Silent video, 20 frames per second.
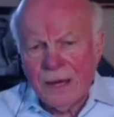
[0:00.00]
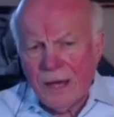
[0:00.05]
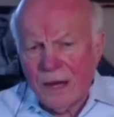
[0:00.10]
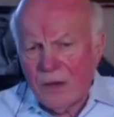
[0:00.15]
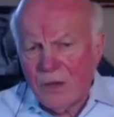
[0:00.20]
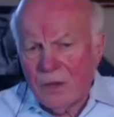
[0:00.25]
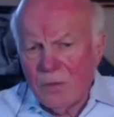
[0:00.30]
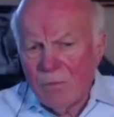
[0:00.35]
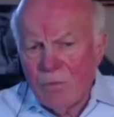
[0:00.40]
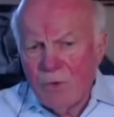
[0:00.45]
of
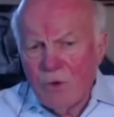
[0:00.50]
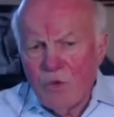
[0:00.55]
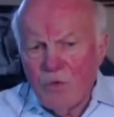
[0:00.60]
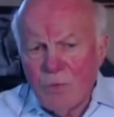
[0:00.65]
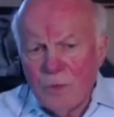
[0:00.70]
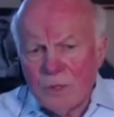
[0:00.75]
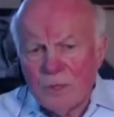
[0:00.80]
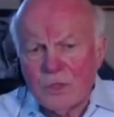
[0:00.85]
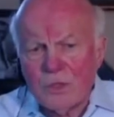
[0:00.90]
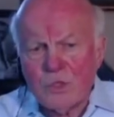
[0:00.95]
the
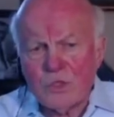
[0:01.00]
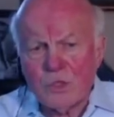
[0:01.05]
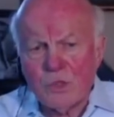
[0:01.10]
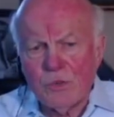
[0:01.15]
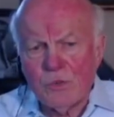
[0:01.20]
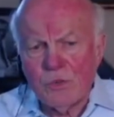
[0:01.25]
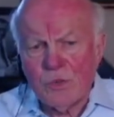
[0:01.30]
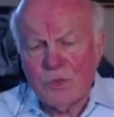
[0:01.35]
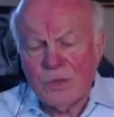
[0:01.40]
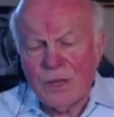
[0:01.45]
movement
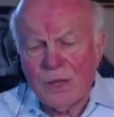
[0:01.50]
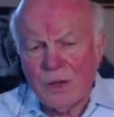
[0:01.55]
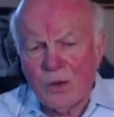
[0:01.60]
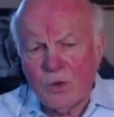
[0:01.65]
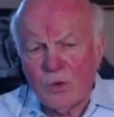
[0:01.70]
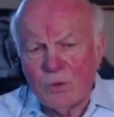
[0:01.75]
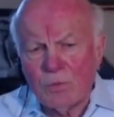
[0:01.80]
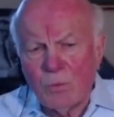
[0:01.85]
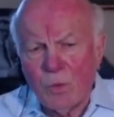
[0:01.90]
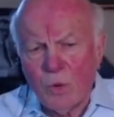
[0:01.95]
conservatives are not
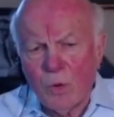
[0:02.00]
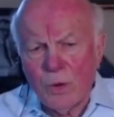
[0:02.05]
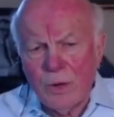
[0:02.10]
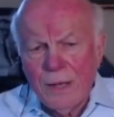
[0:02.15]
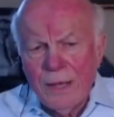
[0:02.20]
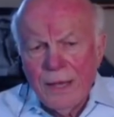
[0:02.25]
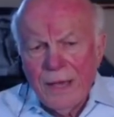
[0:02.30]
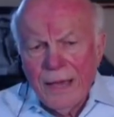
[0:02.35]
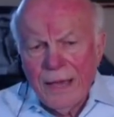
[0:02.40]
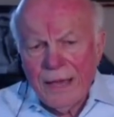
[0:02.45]
on board.
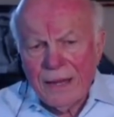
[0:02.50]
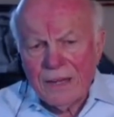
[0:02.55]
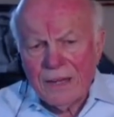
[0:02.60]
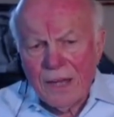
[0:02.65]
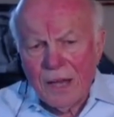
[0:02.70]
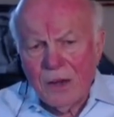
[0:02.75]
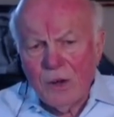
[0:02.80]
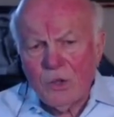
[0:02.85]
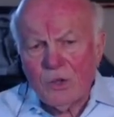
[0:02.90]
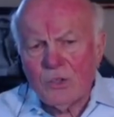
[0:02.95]
And
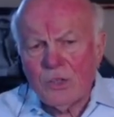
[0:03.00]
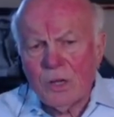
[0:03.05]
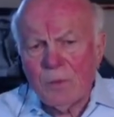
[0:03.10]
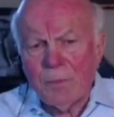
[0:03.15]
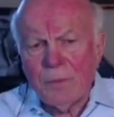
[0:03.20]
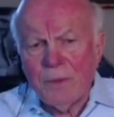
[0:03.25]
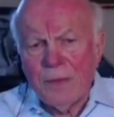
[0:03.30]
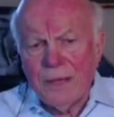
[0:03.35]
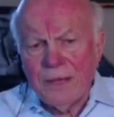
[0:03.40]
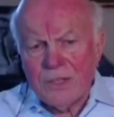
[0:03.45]
Donald Trump,
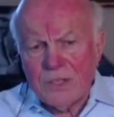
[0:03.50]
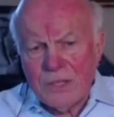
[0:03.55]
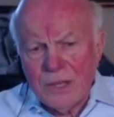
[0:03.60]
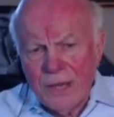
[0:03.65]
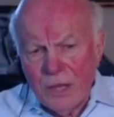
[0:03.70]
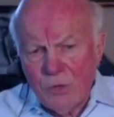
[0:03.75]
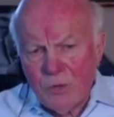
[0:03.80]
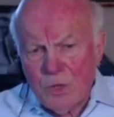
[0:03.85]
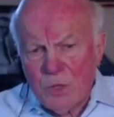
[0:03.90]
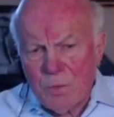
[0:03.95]
it's
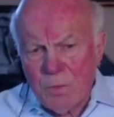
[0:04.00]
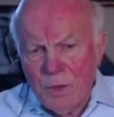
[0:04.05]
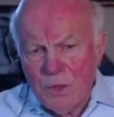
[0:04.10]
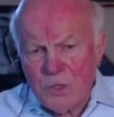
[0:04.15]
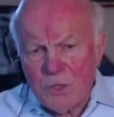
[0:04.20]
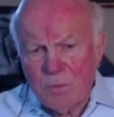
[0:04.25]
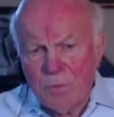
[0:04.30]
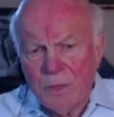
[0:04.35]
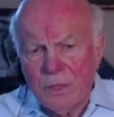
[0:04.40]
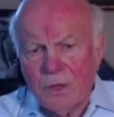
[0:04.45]
his
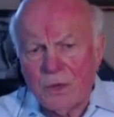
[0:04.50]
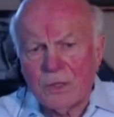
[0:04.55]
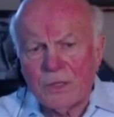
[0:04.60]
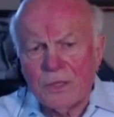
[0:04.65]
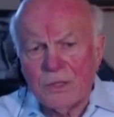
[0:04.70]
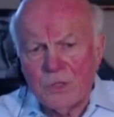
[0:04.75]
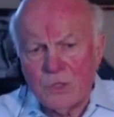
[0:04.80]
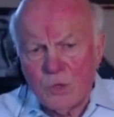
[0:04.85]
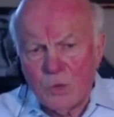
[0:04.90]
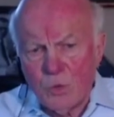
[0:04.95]
responsibility
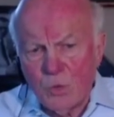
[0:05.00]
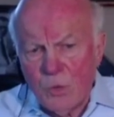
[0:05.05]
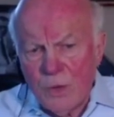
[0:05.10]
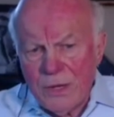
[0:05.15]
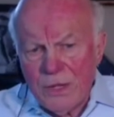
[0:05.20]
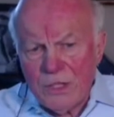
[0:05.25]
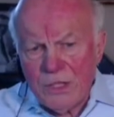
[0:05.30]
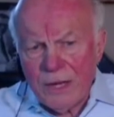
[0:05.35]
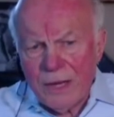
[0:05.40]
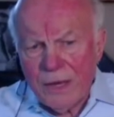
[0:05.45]
to
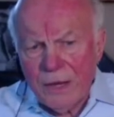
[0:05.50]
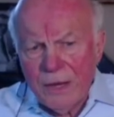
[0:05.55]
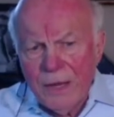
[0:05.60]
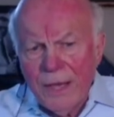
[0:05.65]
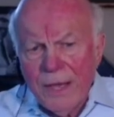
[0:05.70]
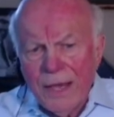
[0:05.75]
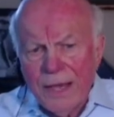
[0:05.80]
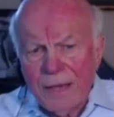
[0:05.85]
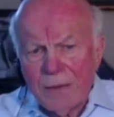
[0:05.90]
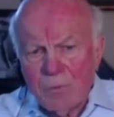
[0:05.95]
reach out
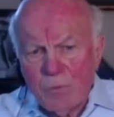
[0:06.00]
and